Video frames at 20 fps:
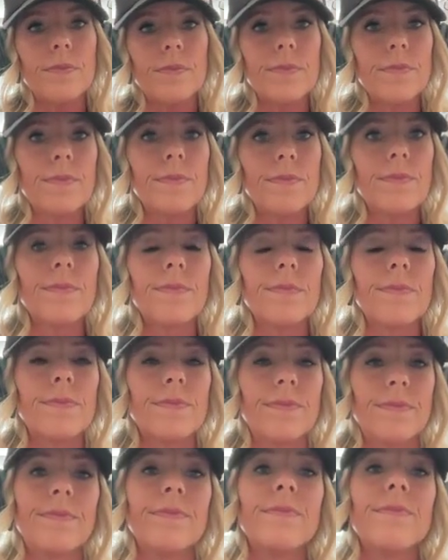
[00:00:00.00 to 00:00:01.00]

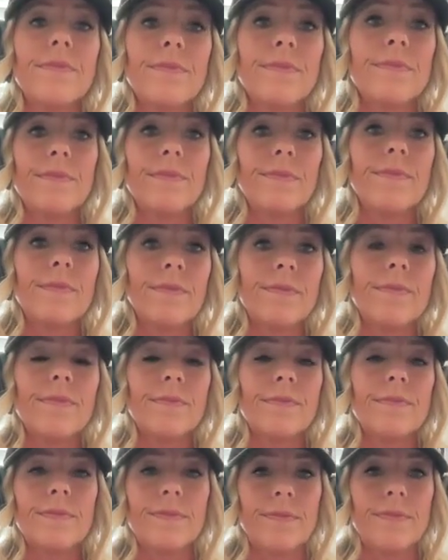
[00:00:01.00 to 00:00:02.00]

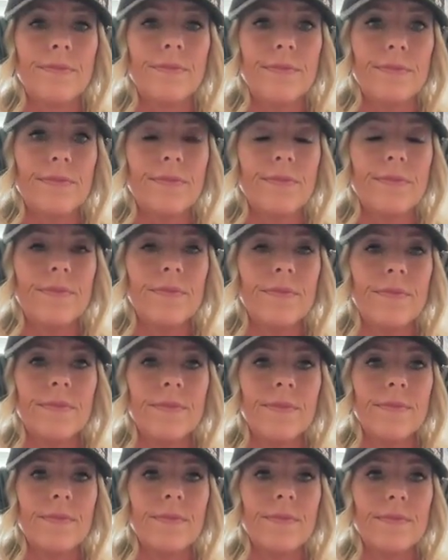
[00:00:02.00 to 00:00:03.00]

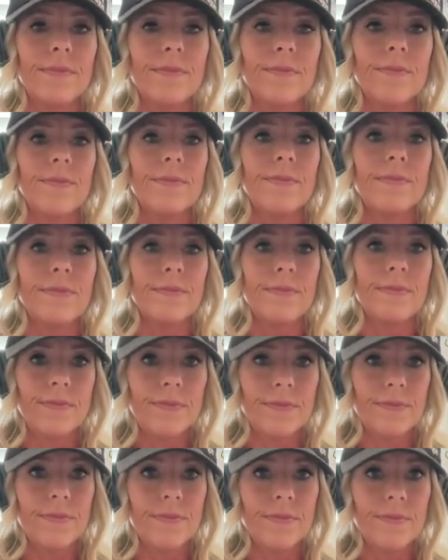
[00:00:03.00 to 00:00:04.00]

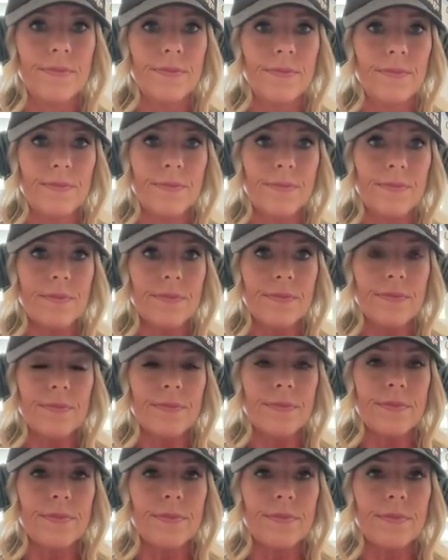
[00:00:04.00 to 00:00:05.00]

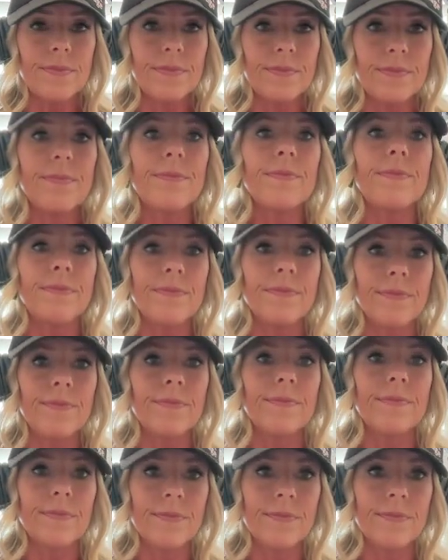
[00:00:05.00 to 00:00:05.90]
[no speech]